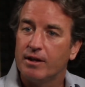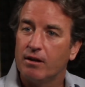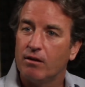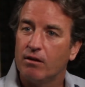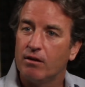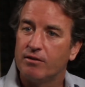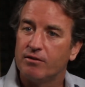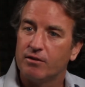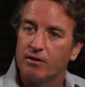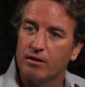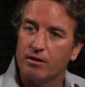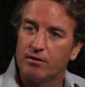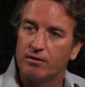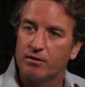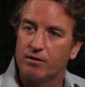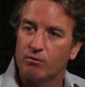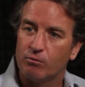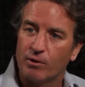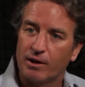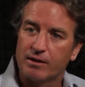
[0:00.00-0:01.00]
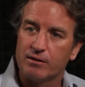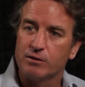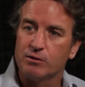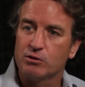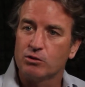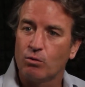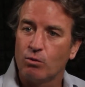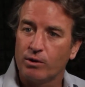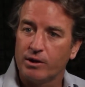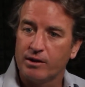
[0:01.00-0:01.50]
Is it
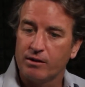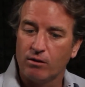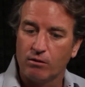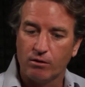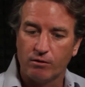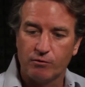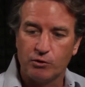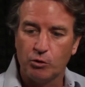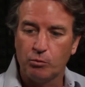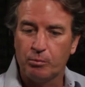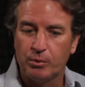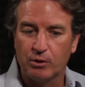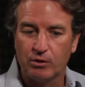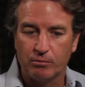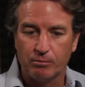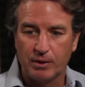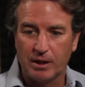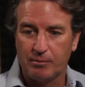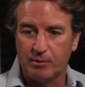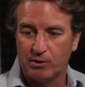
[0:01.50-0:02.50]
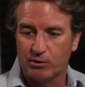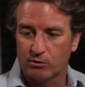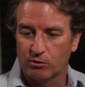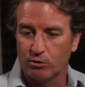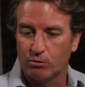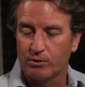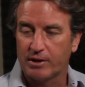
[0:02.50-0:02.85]
regulatory, or have you built maybe your own